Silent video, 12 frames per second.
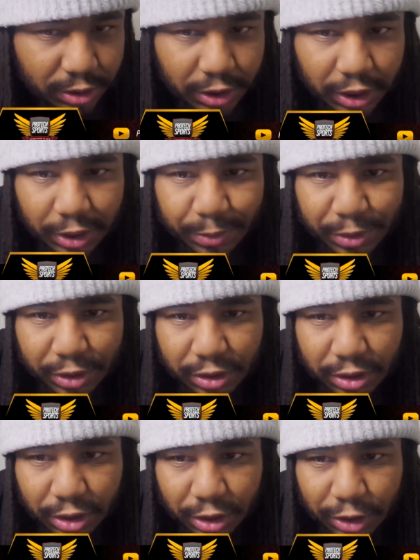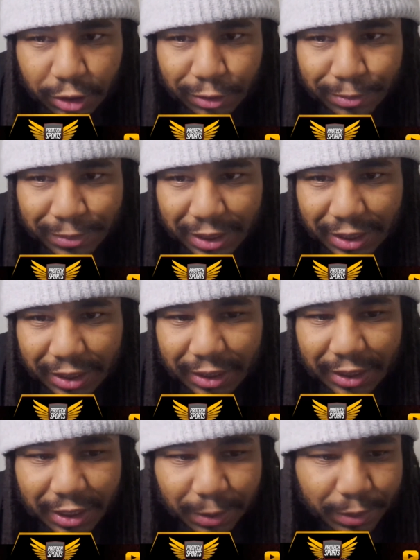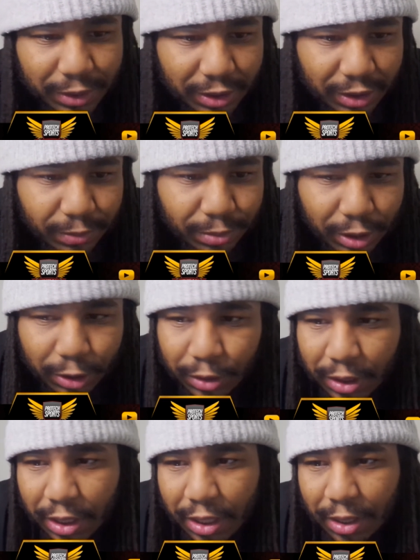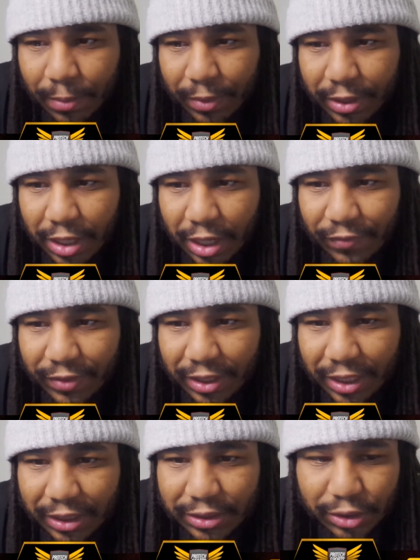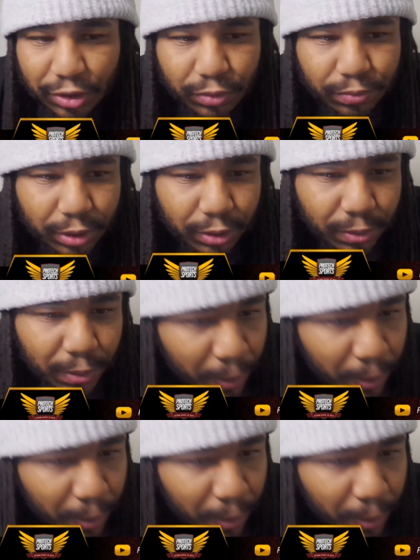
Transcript: Kamren Curl, man. He Himothy, bro. But nonetheless, though, bro.